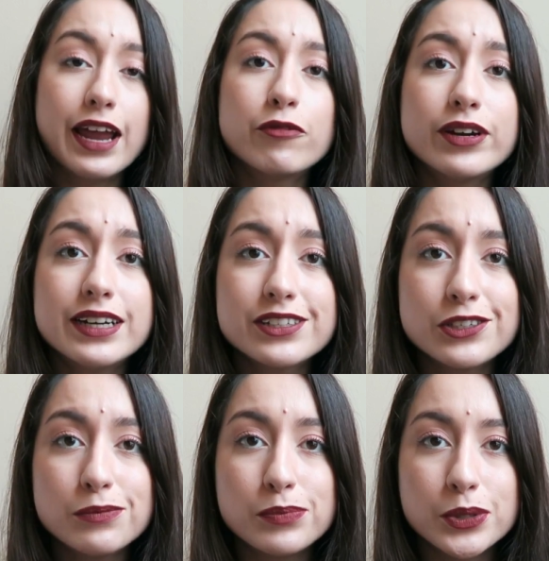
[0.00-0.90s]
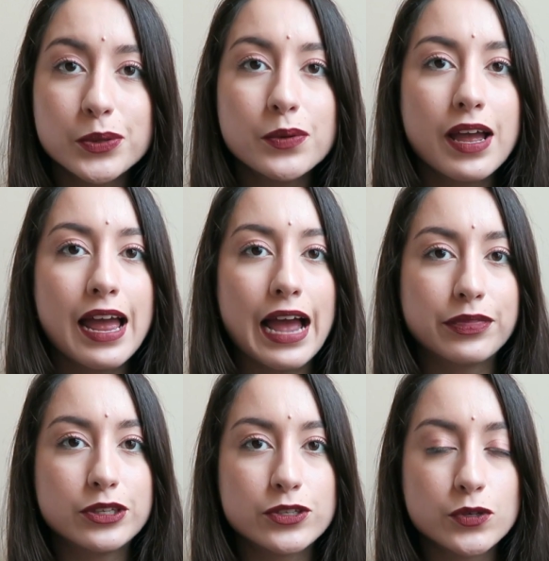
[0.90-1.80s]
And right next to Boo
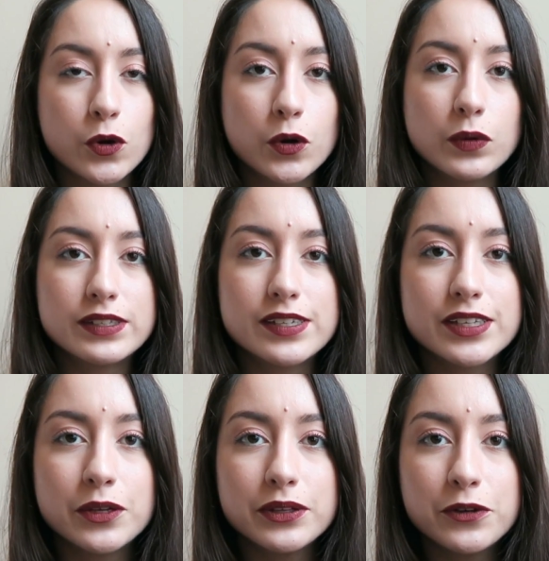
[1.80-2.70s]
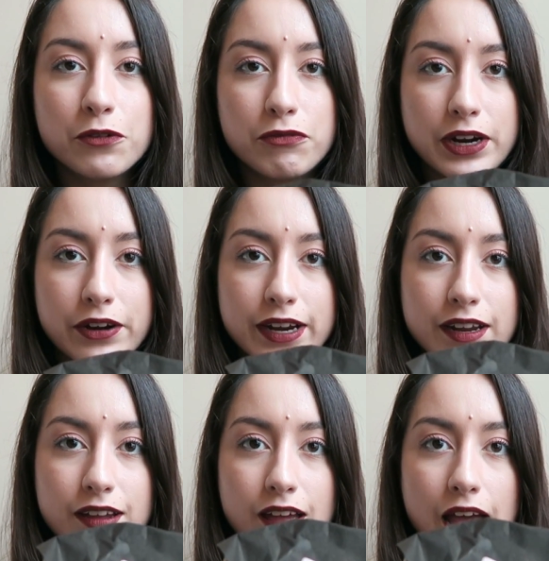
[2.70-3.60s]
at the store was this cute little
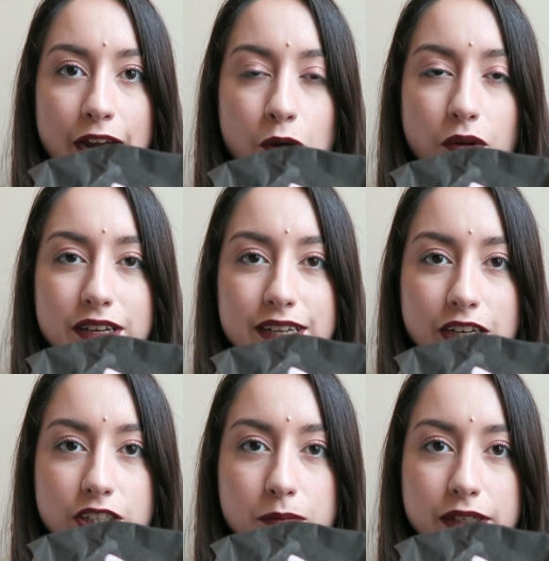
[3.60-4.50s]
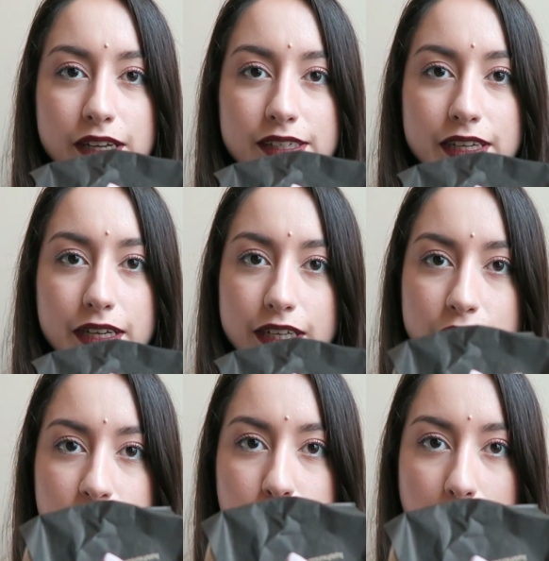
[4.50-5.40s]
fairy. I don't want to touch it because it
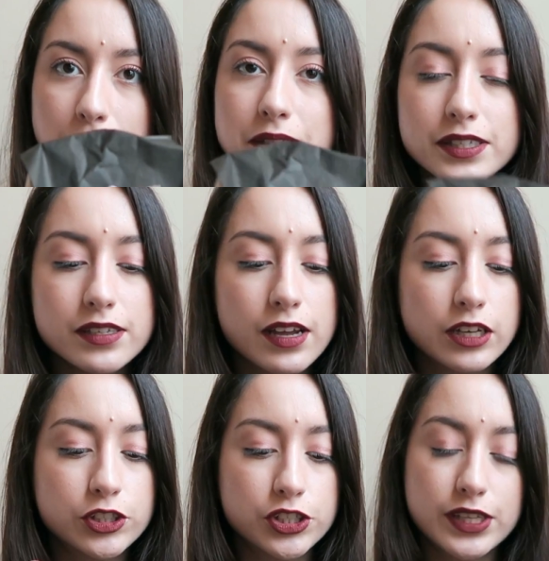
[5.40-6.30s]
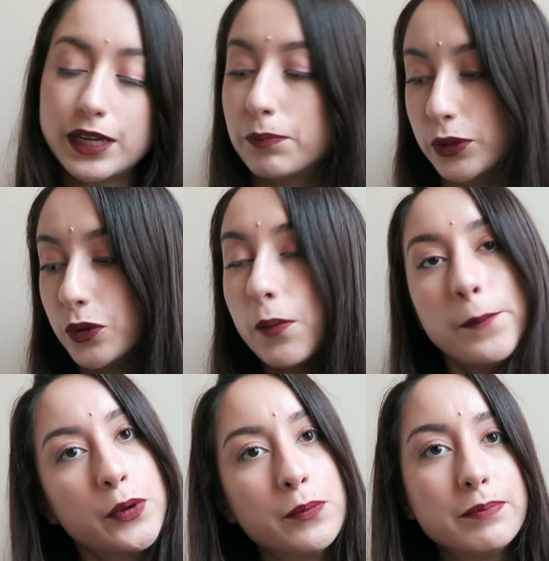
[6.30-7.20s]
she melts just like Boo,
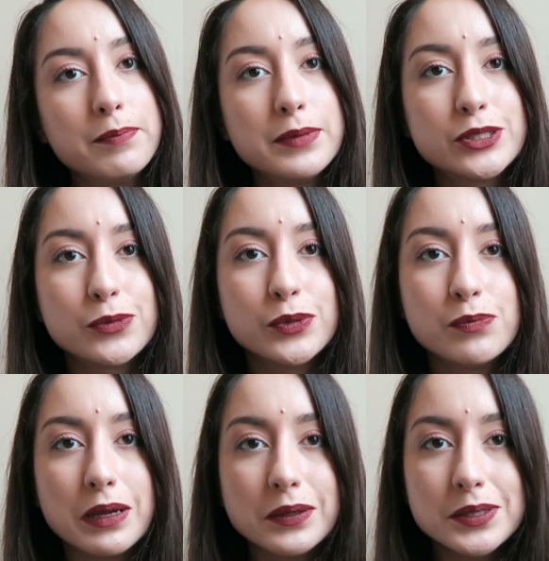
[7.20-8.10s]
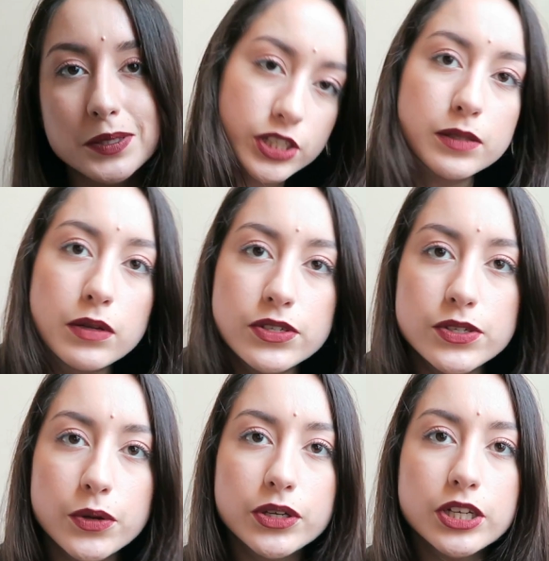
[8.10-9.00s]
Boom, Mr. Boo melts. She smells
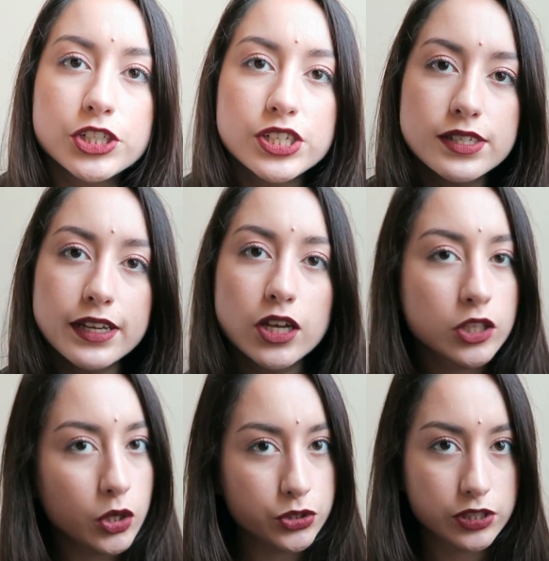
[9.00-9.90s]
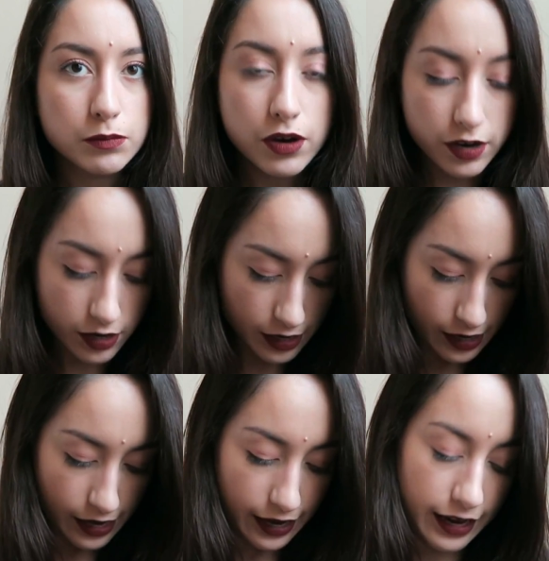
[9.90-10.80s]
so good. She's like a lotion bar.
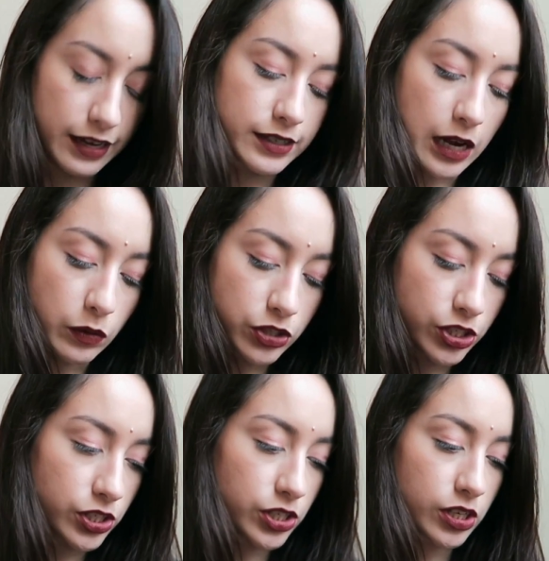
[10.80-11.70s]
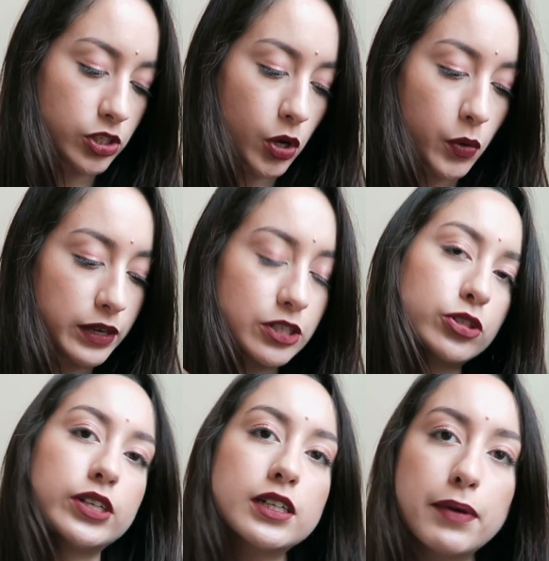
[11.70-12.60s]
And I was just so
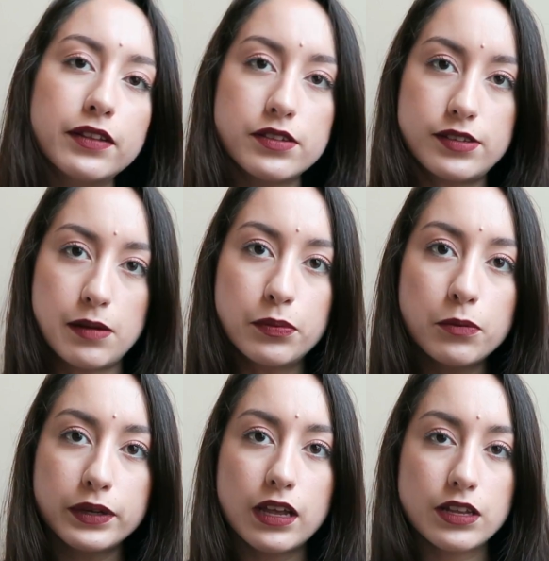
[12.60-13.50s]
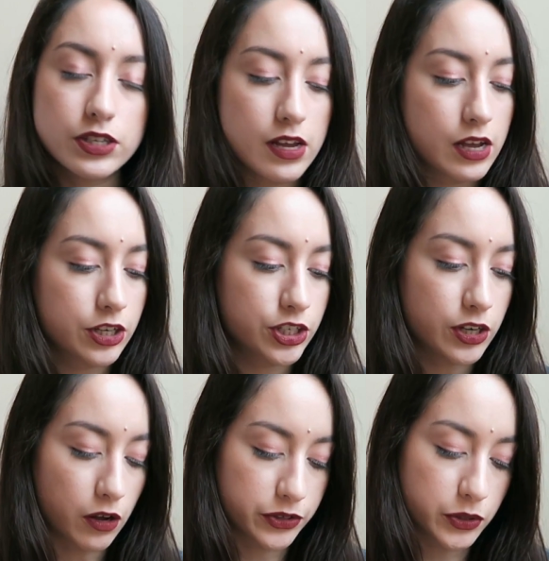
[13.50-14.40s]
intrigued by the sample because
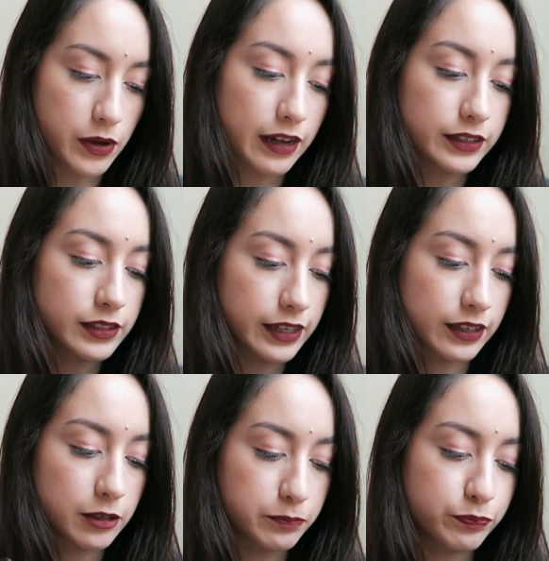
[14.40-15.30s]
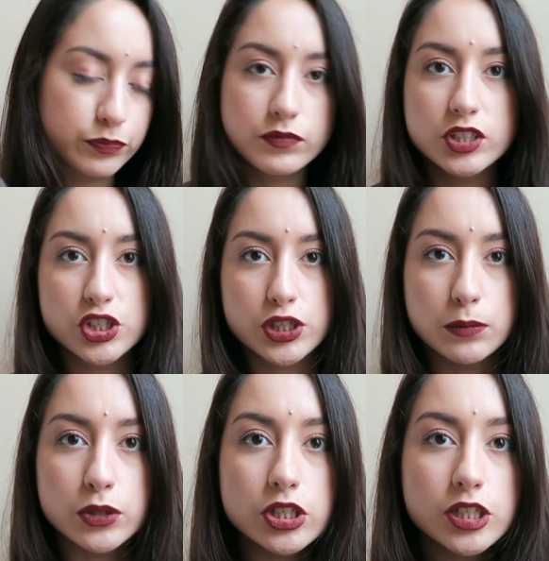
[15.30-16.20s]
she also has like
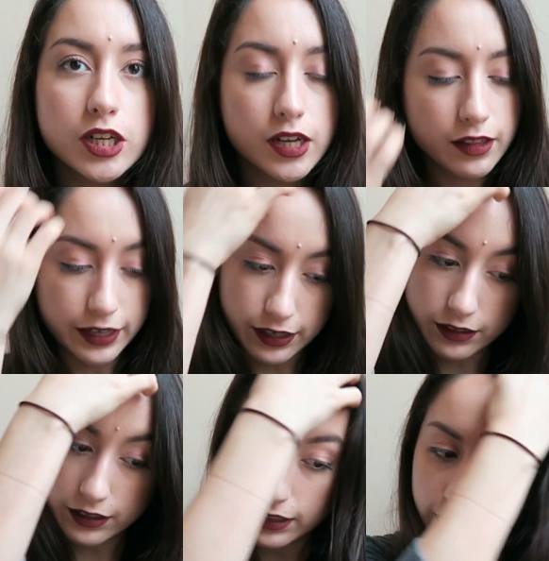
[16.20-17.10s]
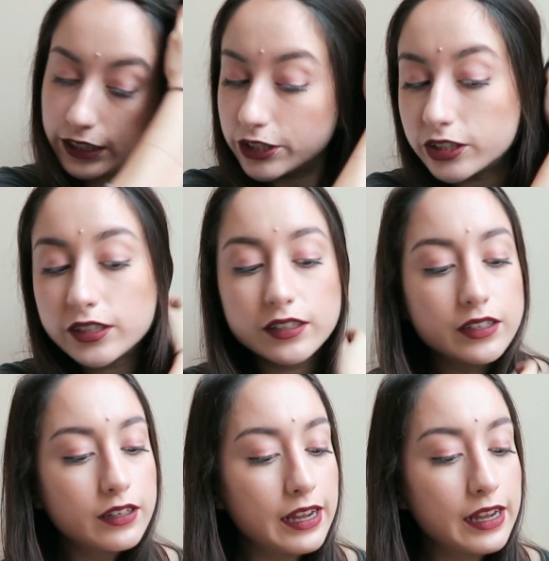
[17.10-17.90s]
shimmer, like glitter.